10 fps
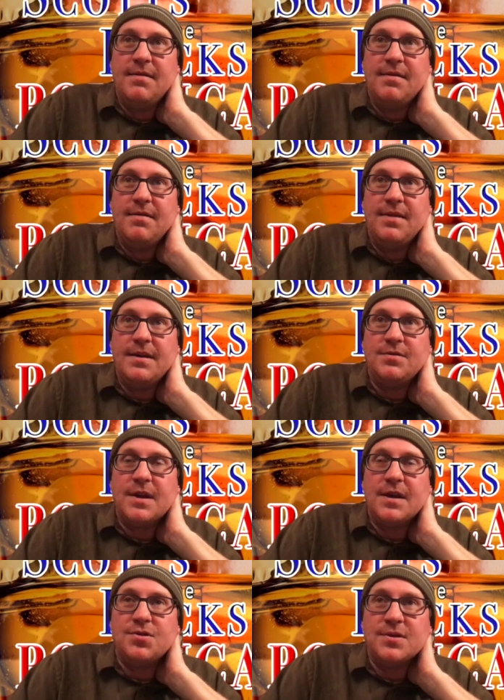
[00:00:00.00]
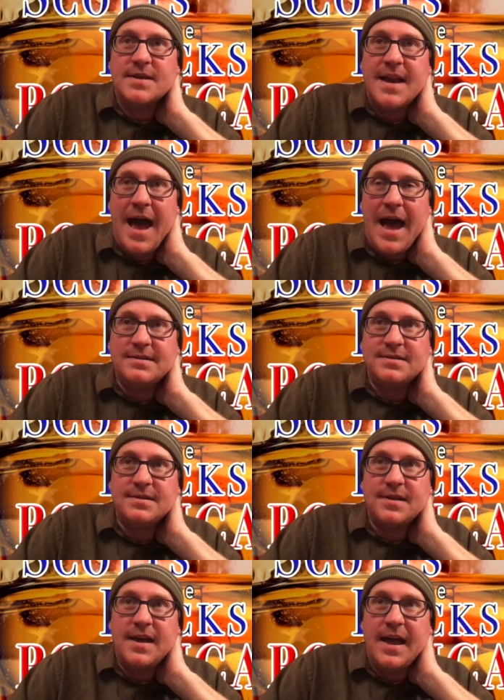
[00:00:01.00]
They could not,
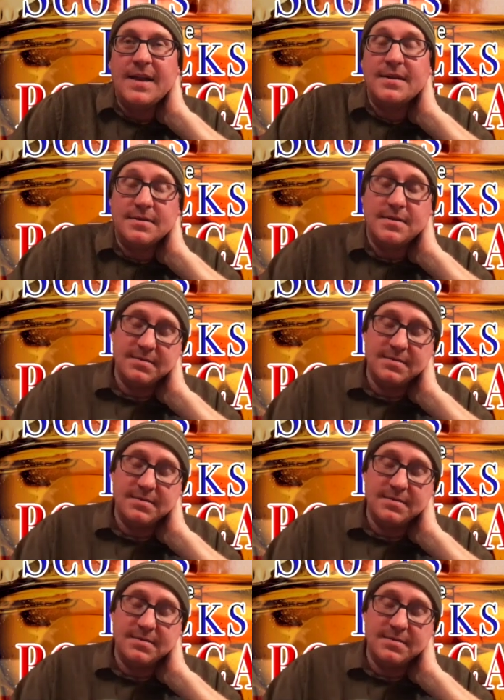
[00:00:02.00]
and